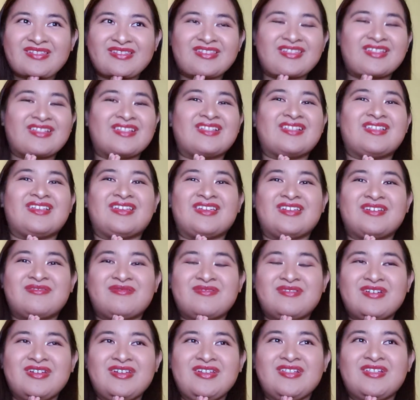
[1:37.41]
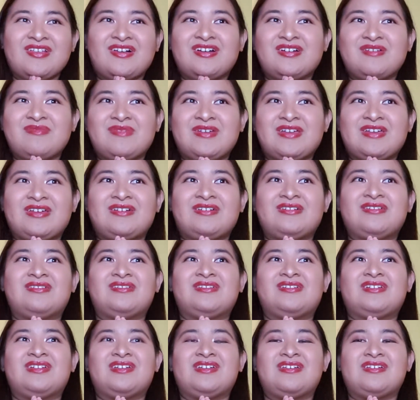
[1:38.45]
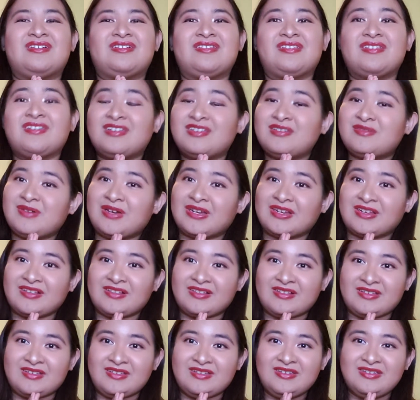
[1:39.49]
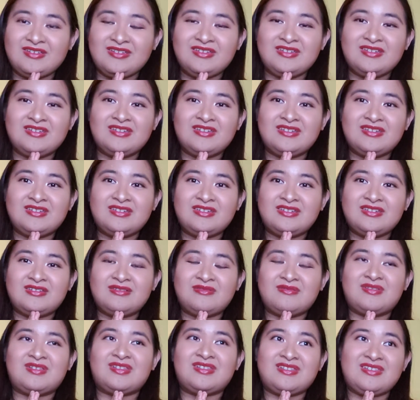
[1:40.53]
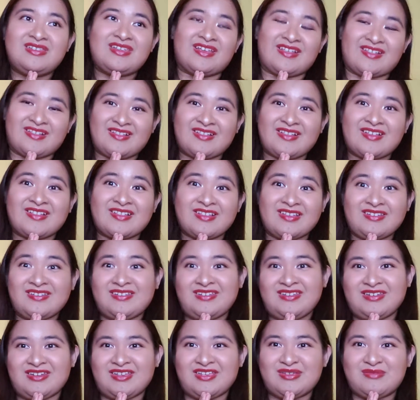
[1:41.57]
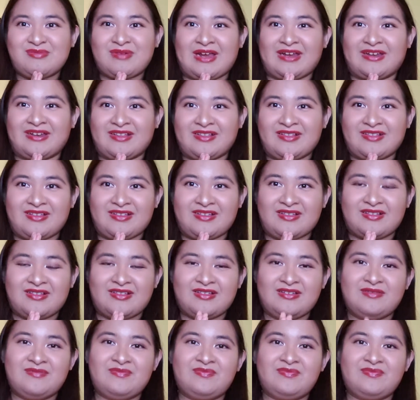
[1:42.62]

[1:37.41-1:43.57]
let's see, we're gonna talk about teenage pregnancy. Yes, I said teenage pregnancies.